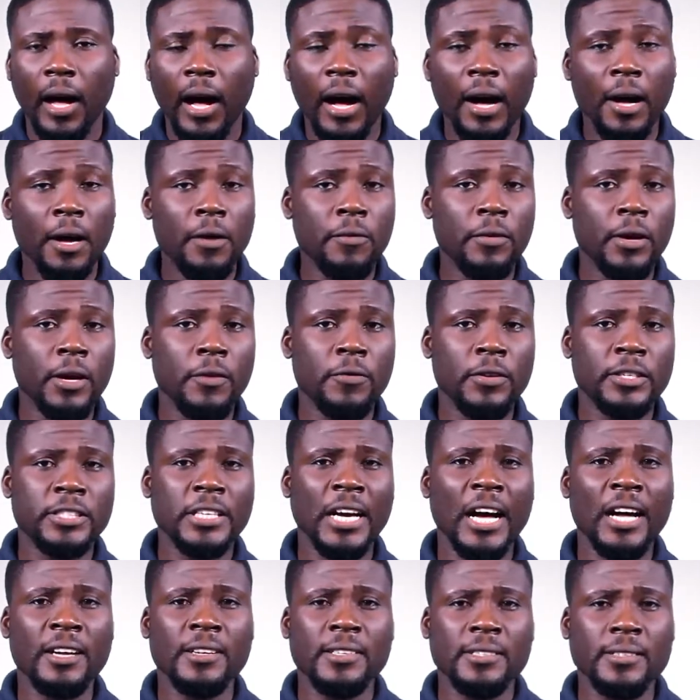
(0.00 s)
However, if a
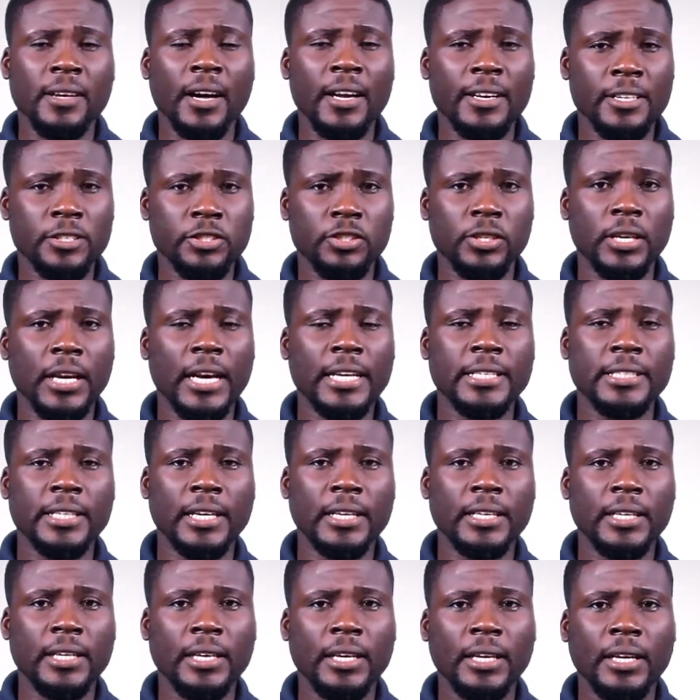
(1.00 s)
child is
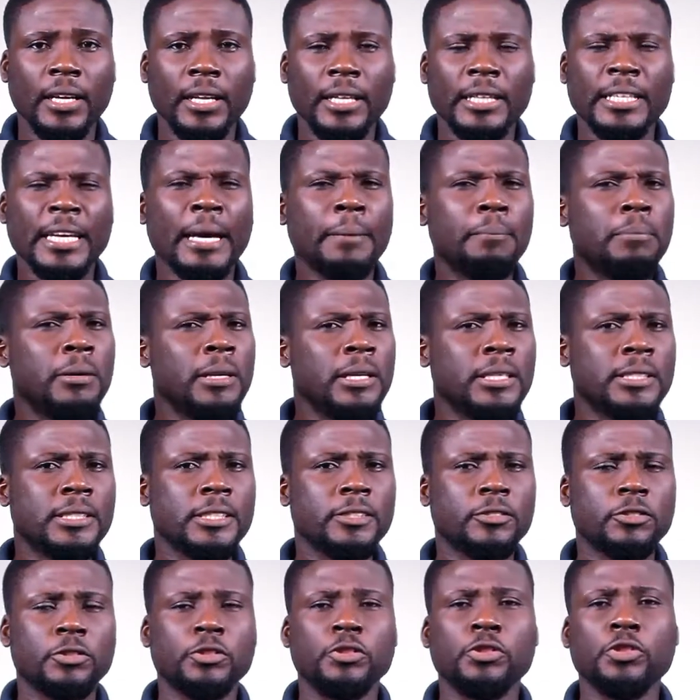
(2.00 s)
uneducated, the ability
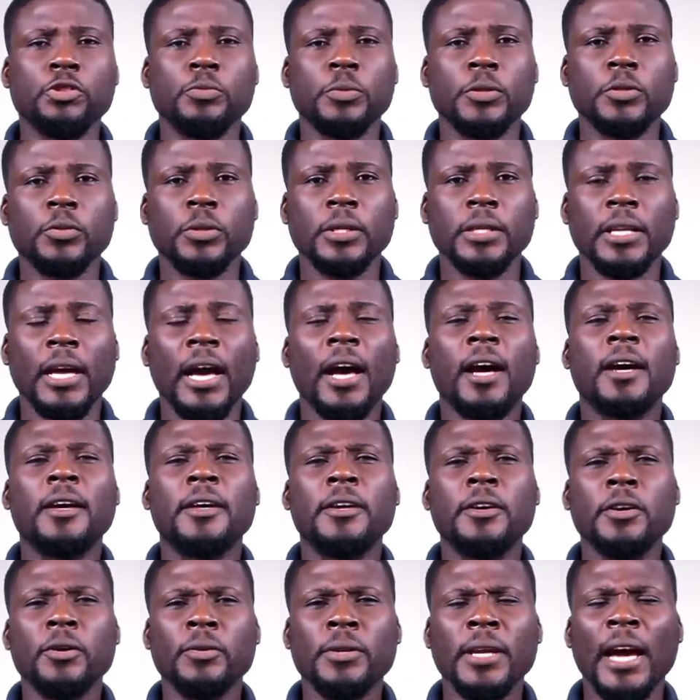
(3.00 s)
to choose between a
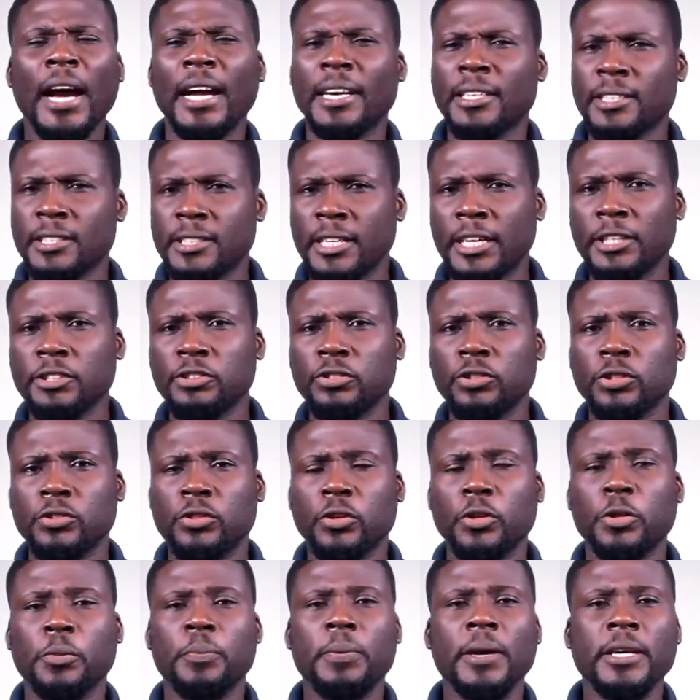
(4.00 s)
good and dangerous
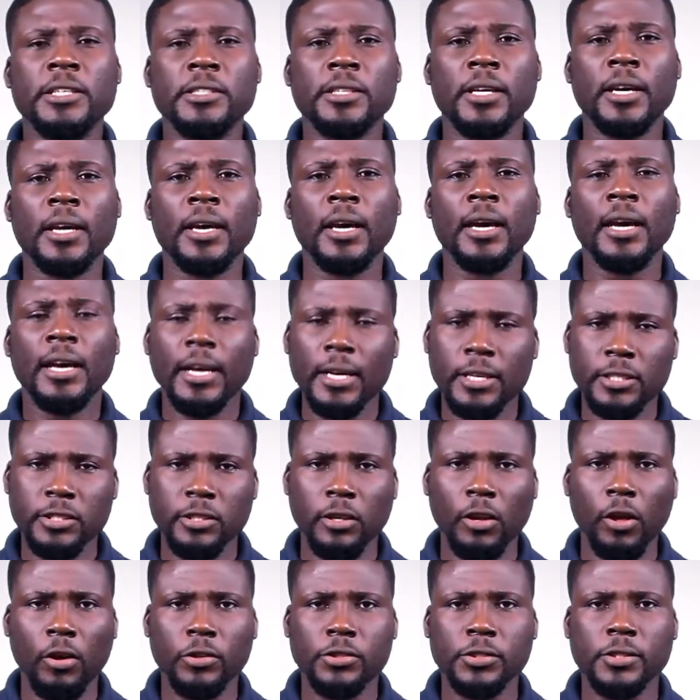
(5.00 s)
occupation is
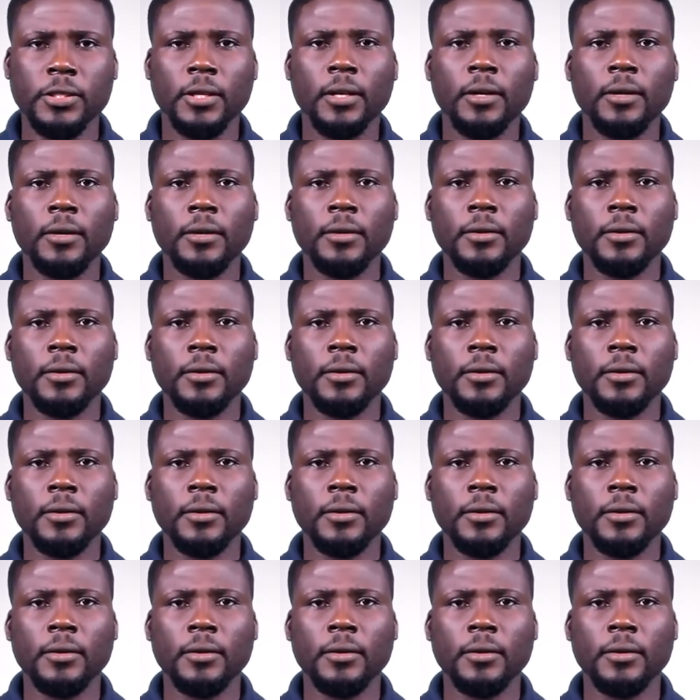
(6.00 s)
lost.